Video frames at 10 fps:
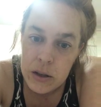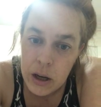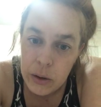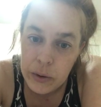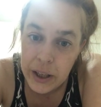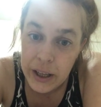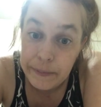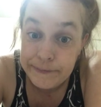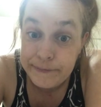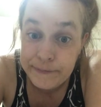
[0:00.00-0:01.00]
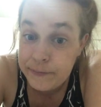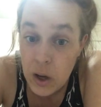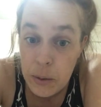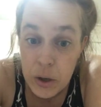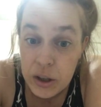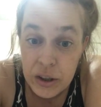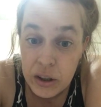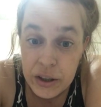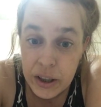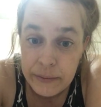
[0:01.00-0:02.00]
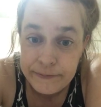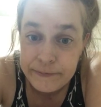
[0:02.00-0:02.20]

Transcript: So yeah, I'm not a doctor.